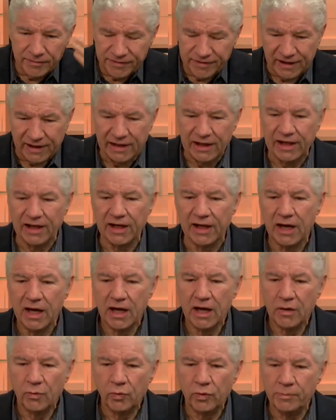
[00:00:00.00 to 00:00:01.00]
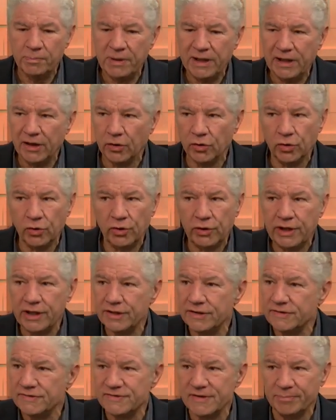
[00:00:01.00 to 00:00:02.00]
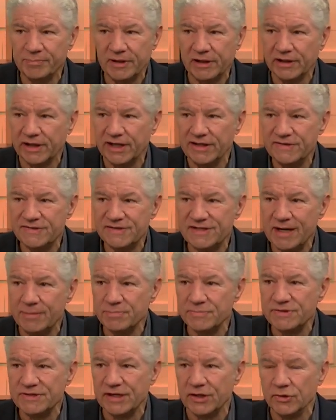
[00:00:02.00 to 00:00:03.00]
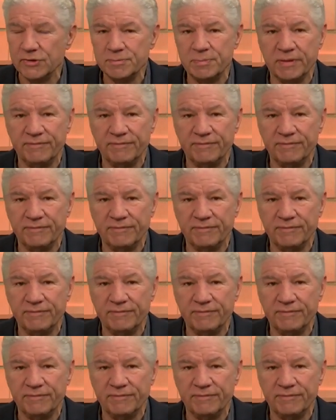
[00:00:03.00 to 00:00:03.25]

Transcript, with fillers: thinking, would be to look into something like stem cells.